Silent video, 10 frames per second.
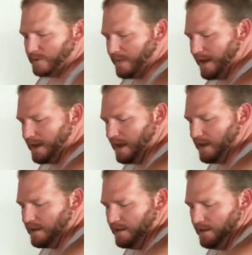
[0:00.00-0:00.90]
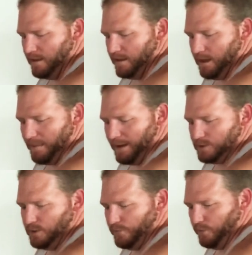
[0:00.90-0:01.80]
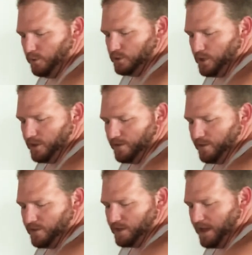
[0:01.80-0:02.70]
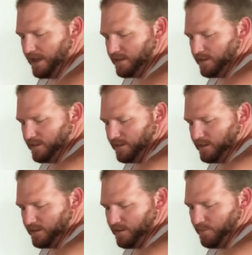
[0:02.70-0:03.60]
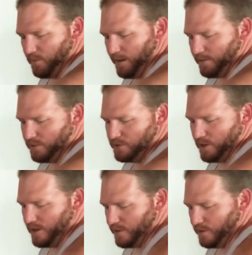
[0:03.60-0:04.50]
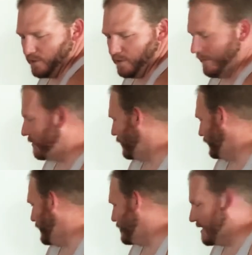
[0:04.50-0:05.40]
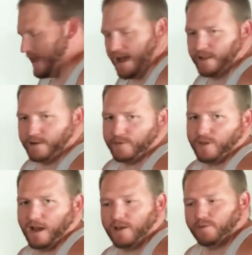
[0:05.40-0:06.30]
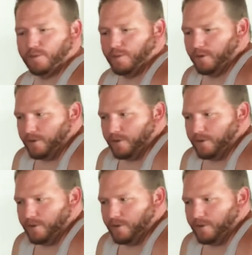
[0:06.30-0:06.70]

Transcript: make about 2 full jars this size. This is a 64-ounce jar, so this will give us at least a gallon of sauce when we're all